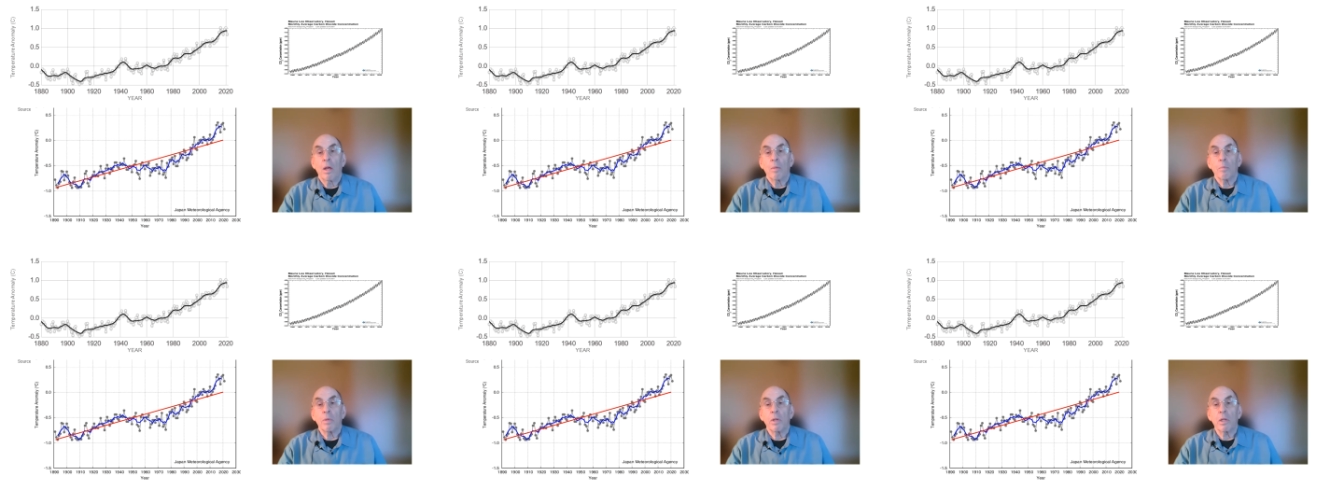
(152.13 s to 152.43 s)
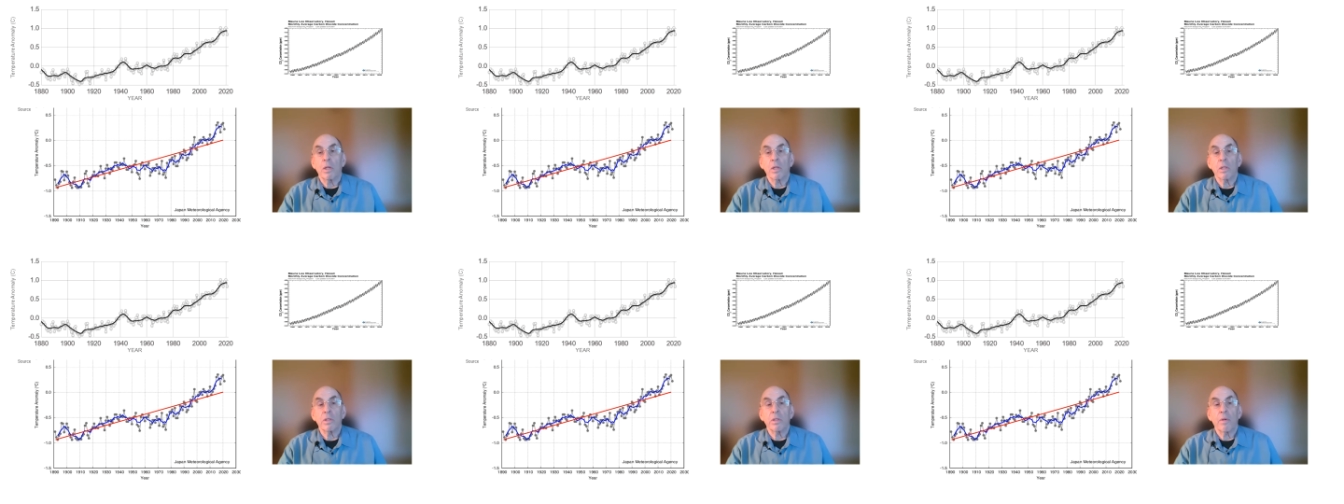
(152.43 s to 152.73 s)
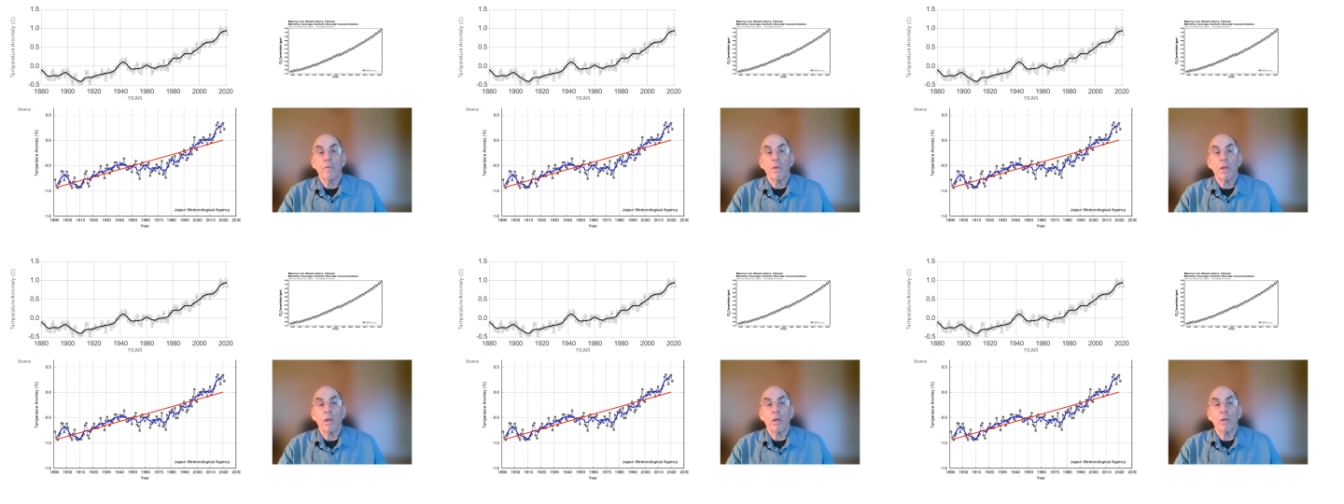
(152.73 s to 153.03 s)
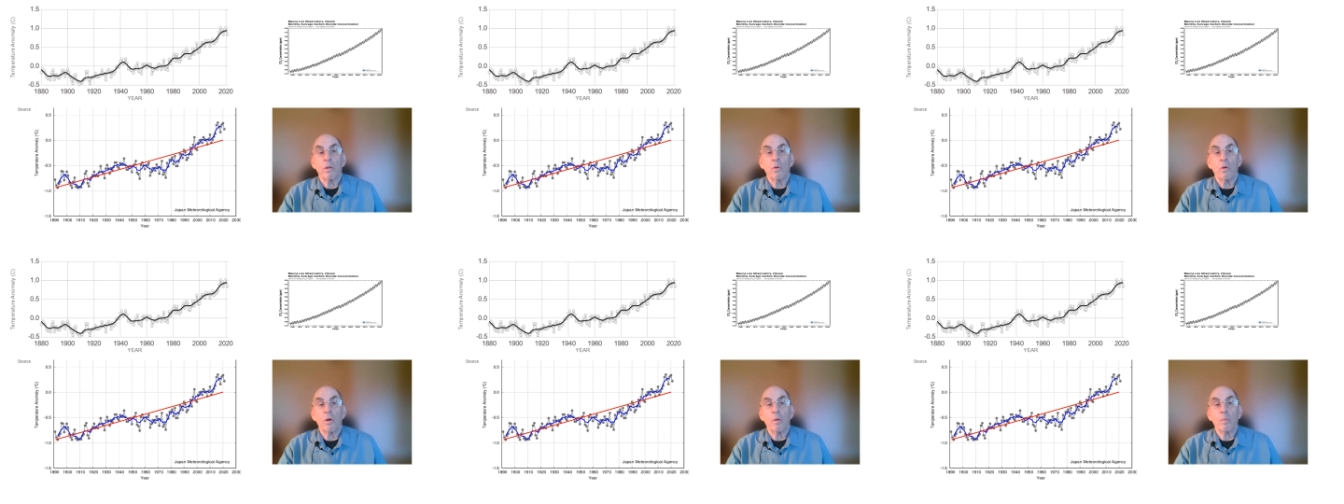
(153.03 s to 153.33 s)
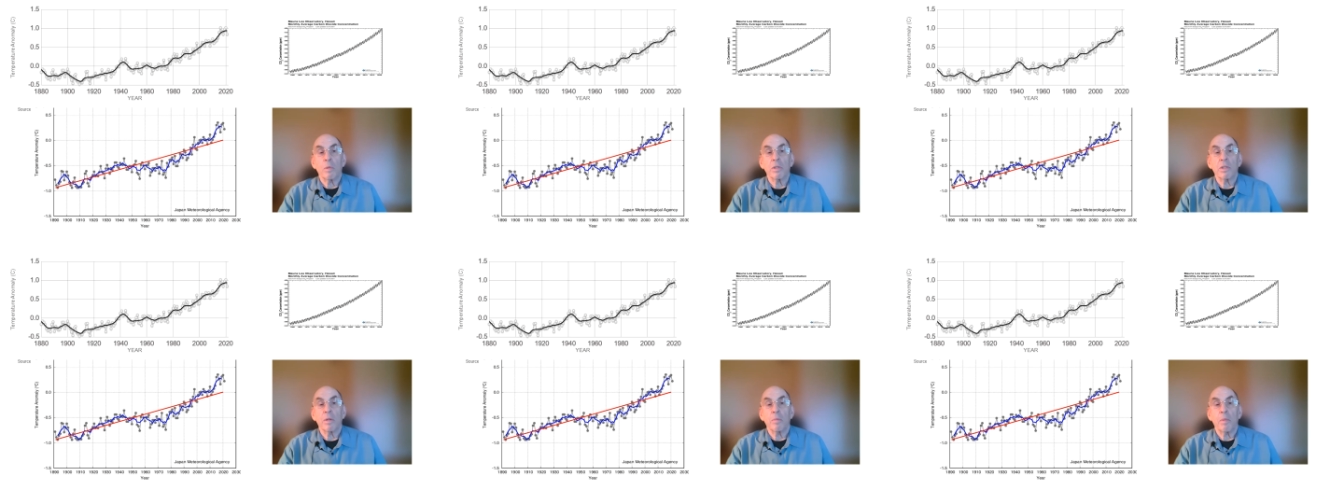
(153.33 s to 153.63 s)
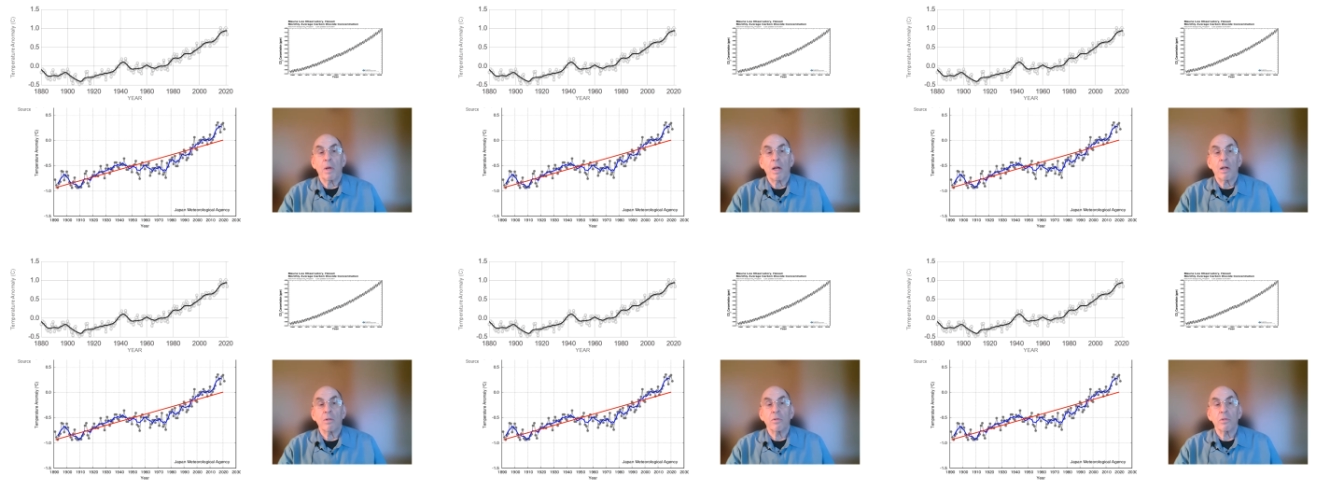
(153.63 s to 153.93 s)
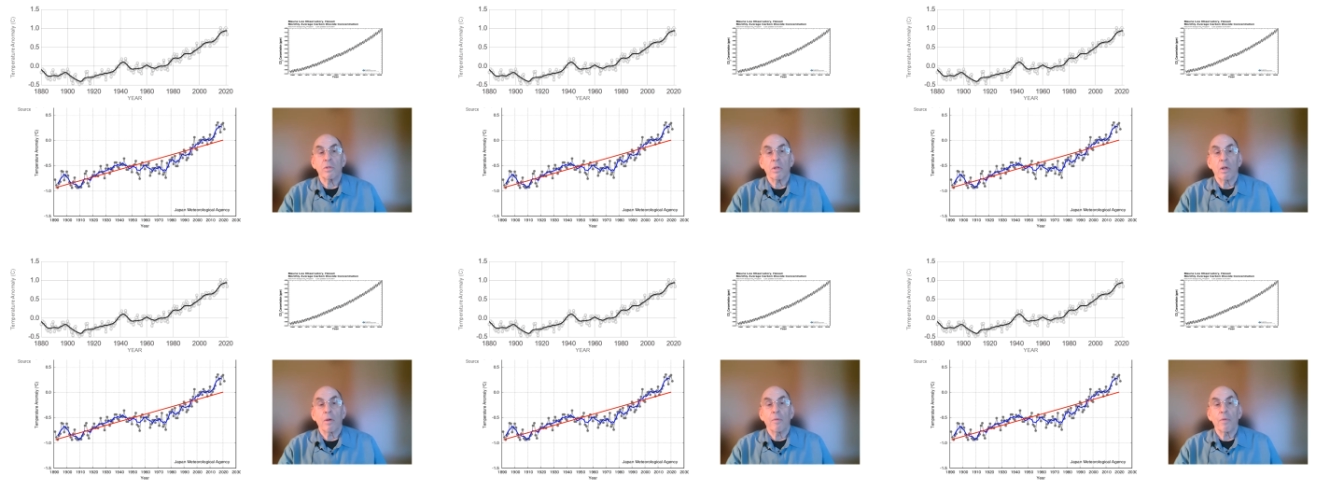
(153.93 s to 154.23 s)
Because of the enormous
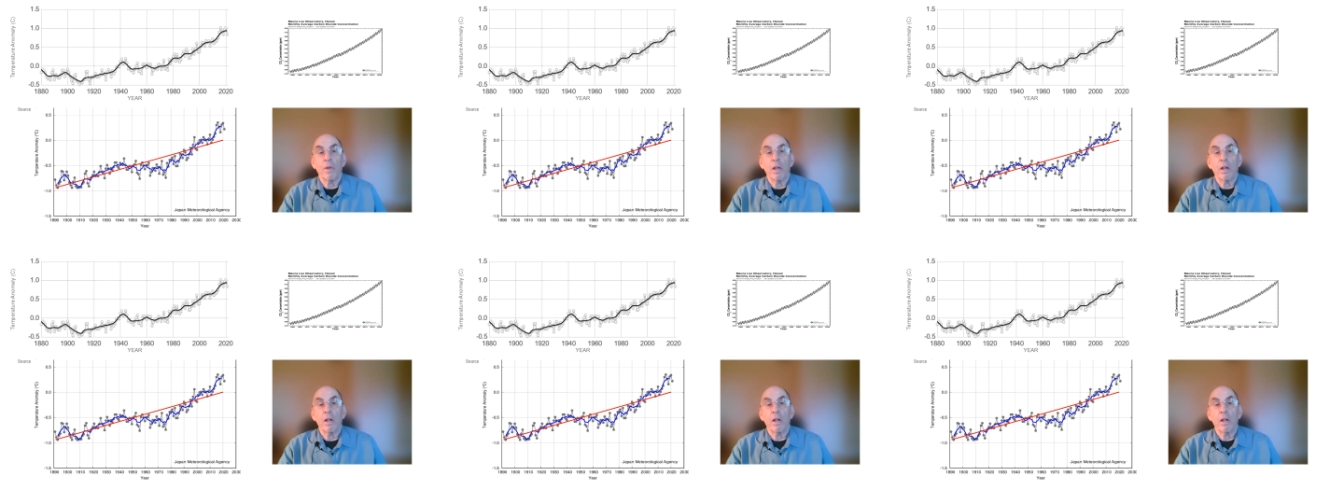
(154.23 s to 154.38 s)
amounts of